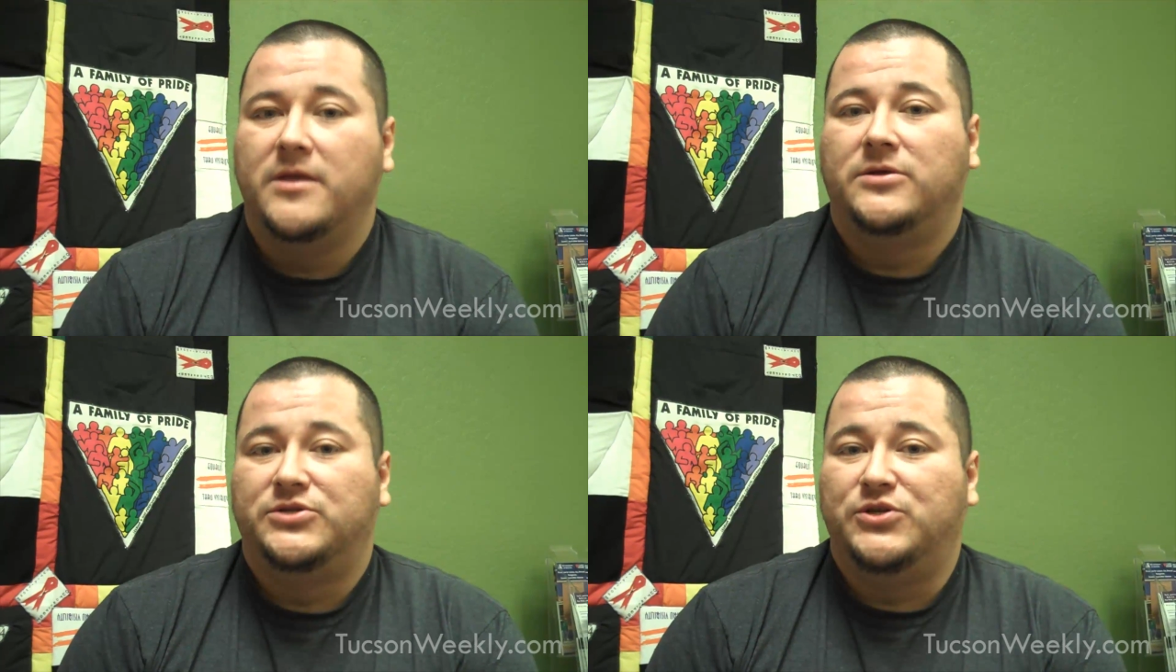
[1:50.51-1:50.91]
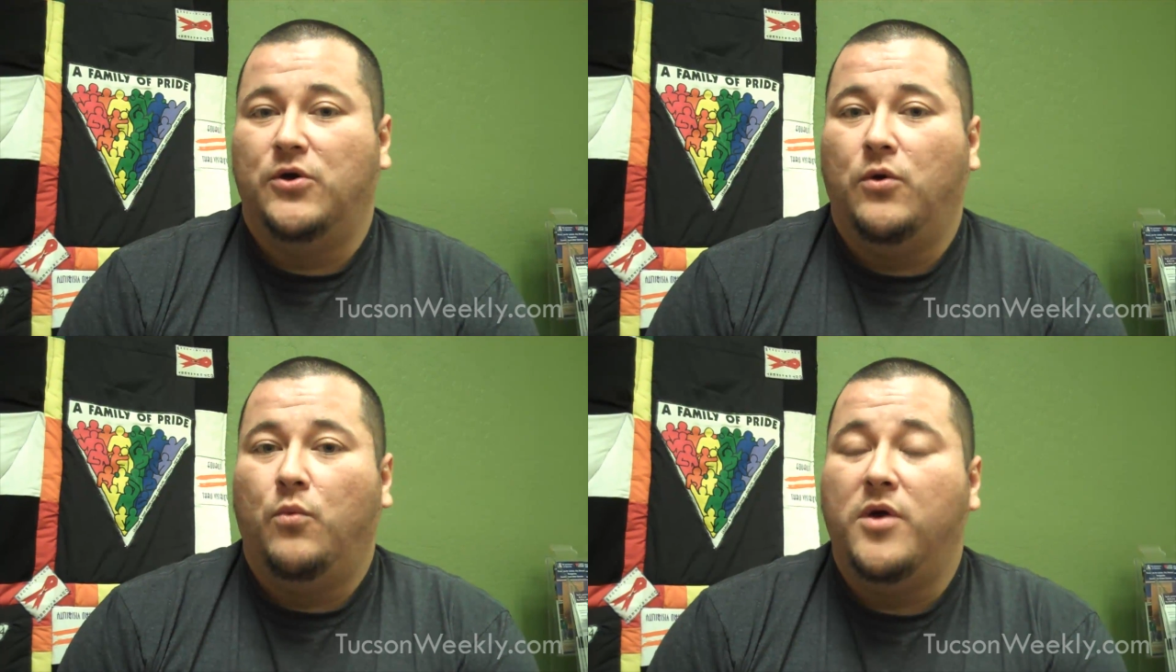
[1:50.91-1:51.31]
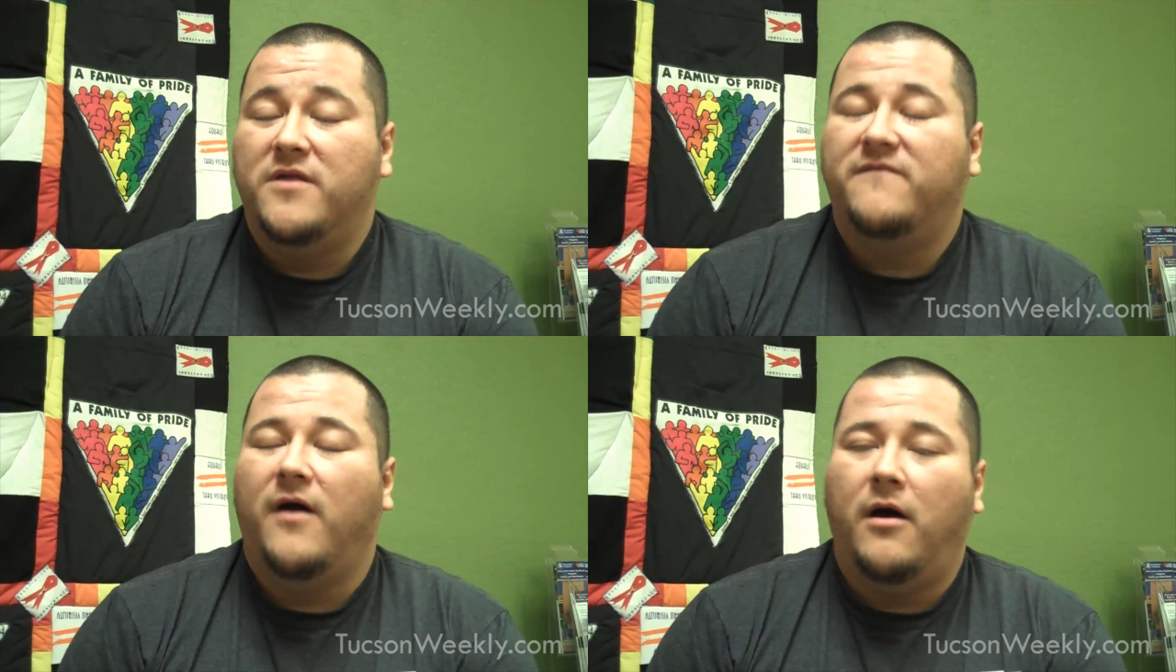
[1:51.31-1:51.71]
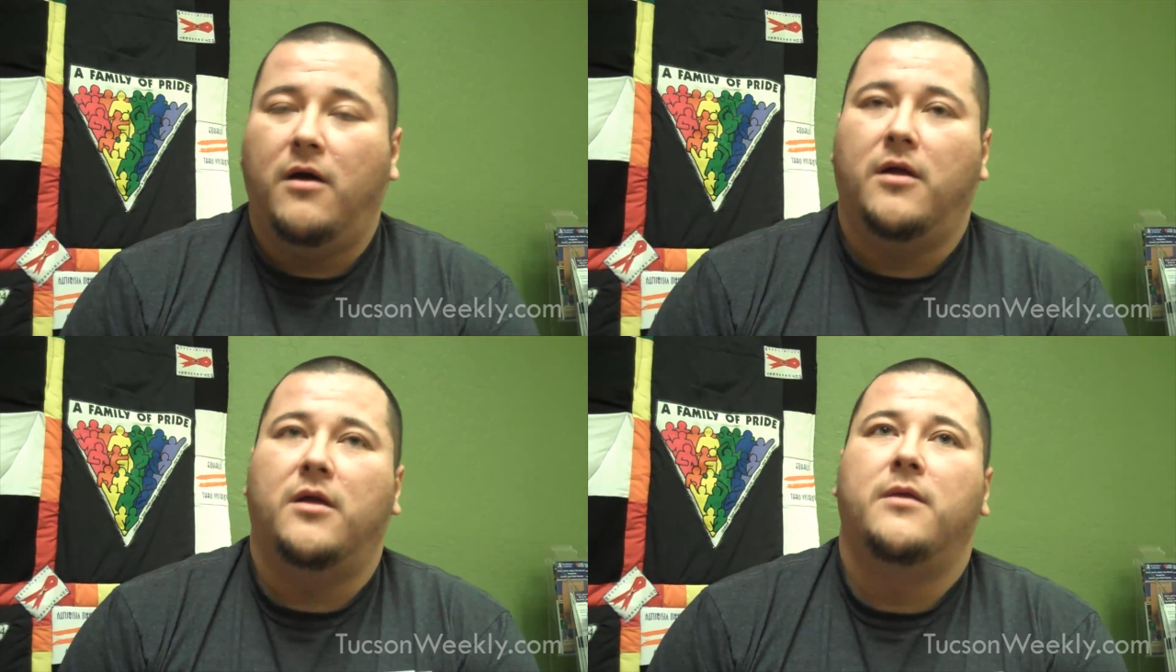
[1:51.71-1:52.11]
So one of
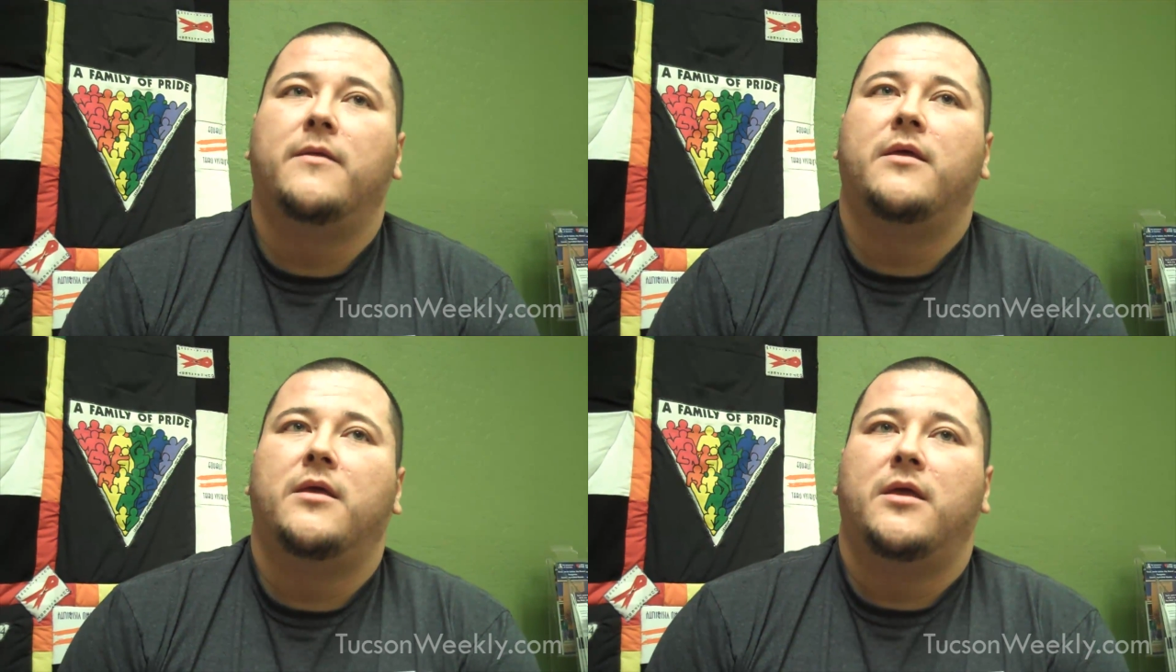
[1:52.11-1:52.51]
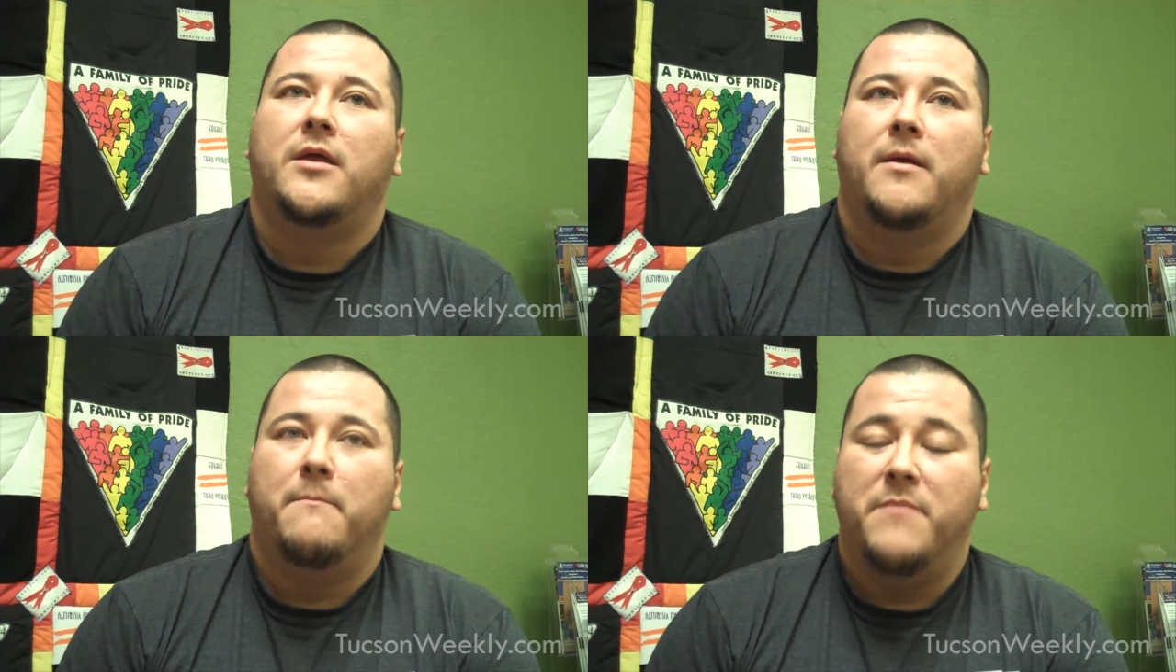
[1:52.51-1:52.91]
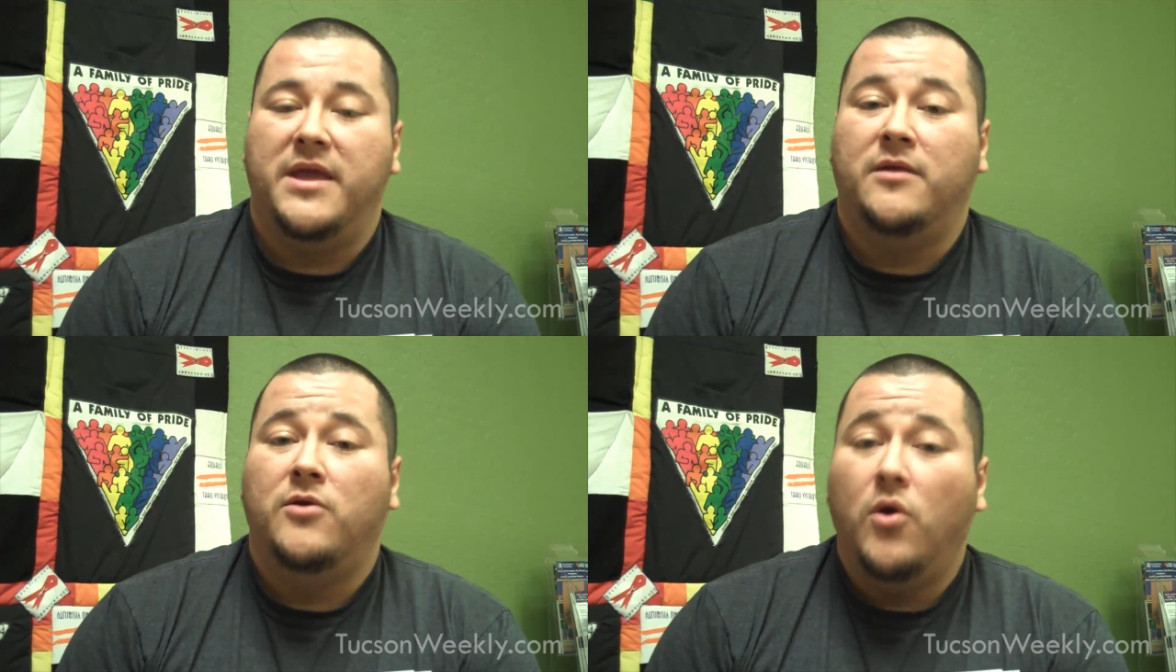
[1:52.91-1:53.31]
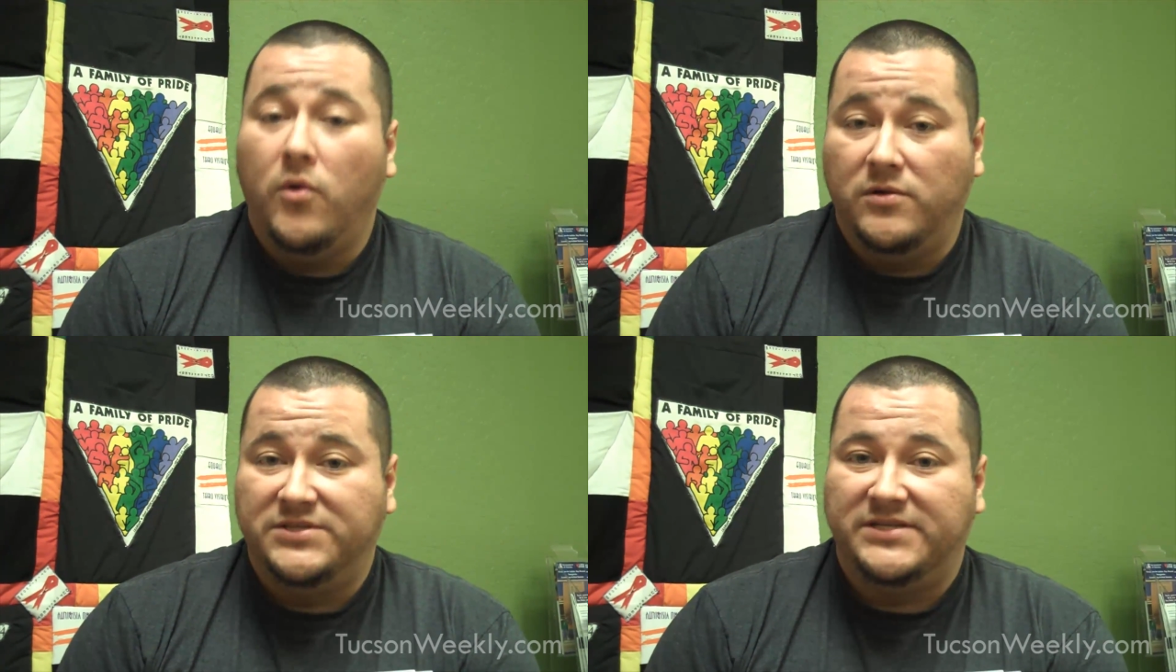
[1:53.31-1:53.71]
our main
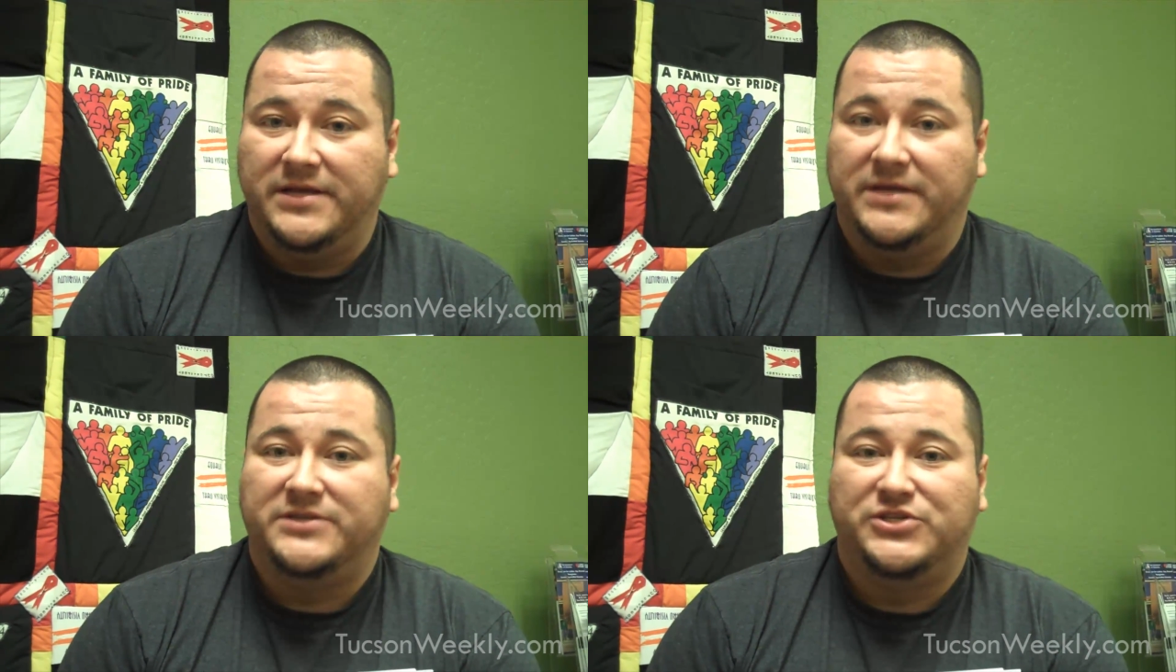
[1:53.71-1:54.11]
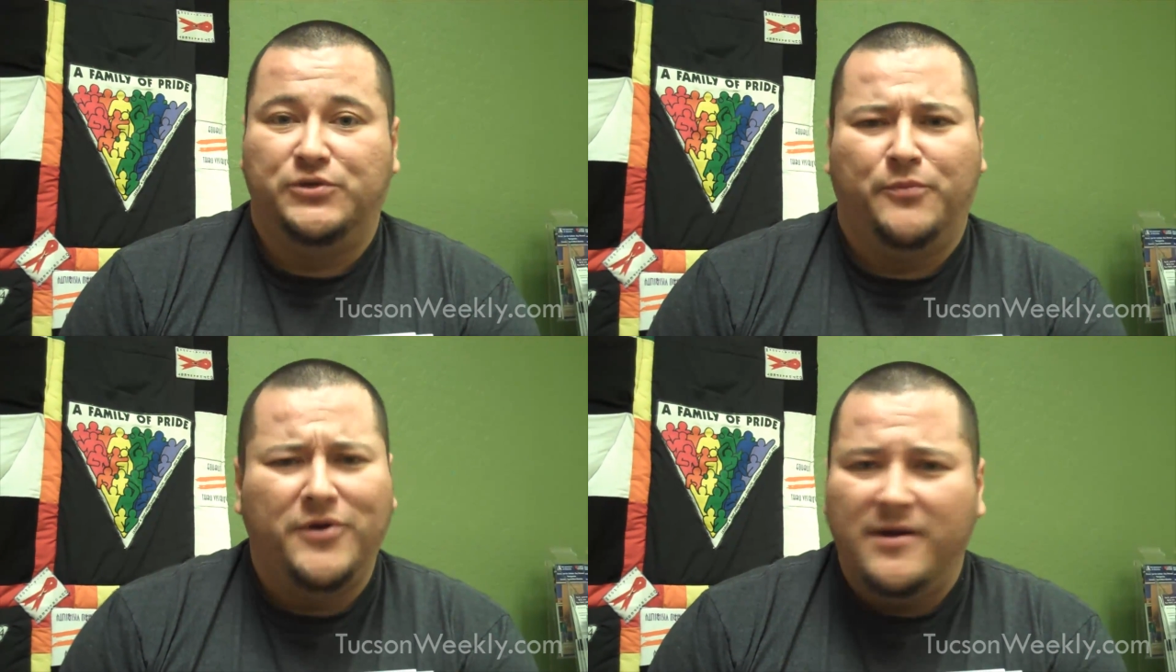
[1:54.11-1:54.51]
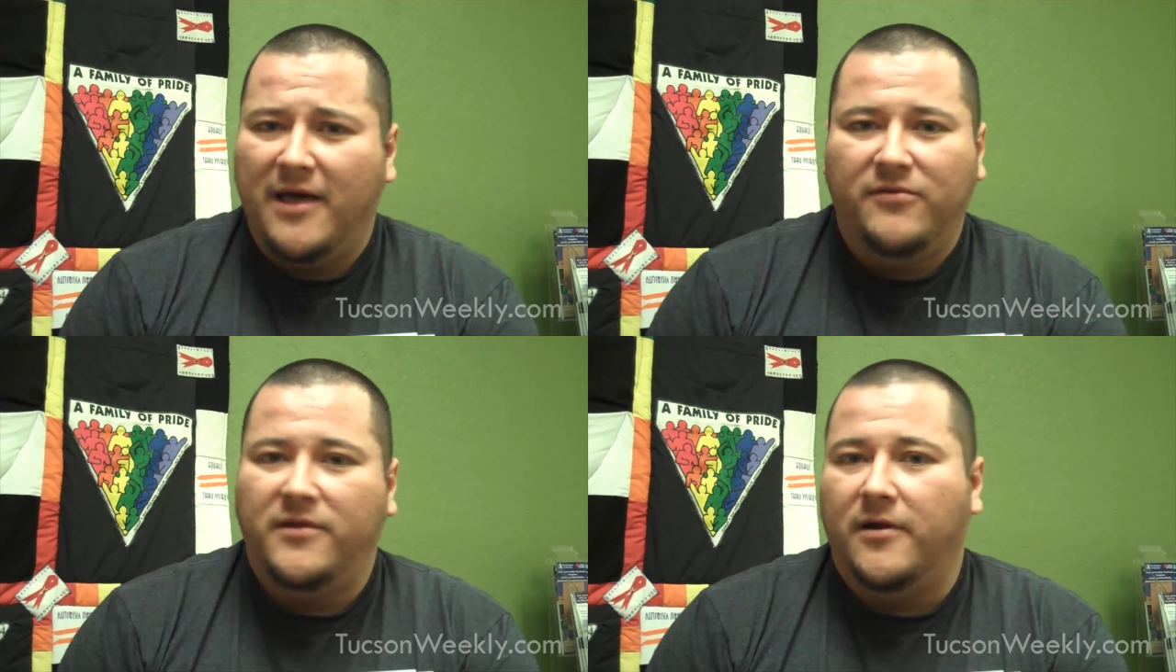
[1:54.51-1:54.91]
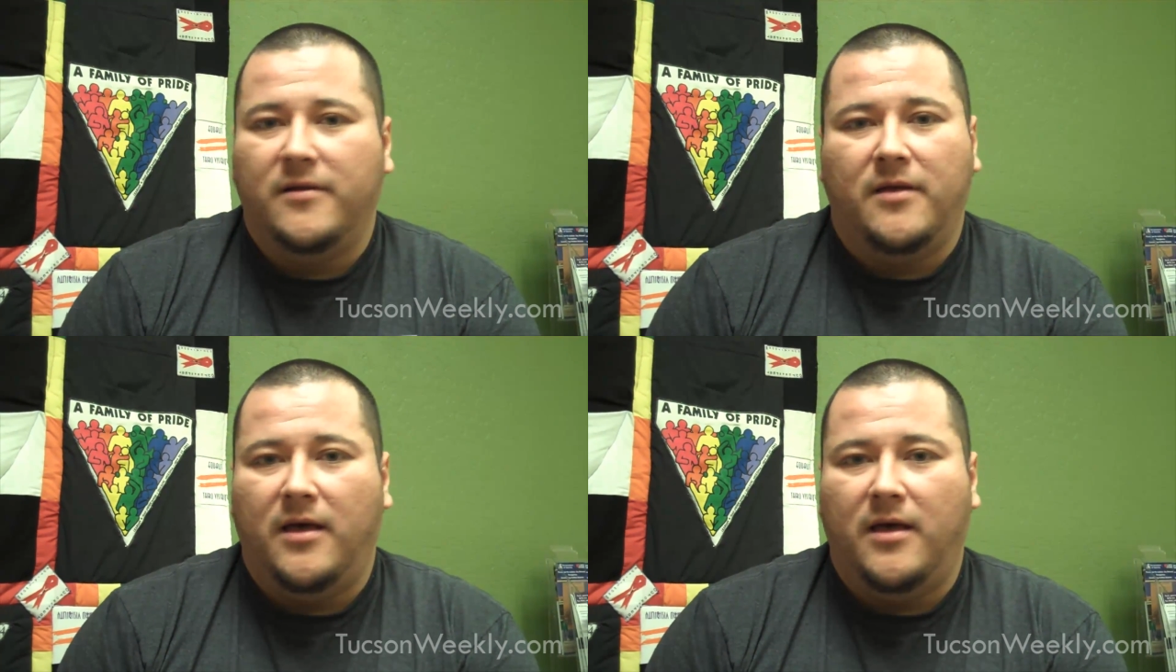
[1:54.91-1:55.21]
goals is to put it out there,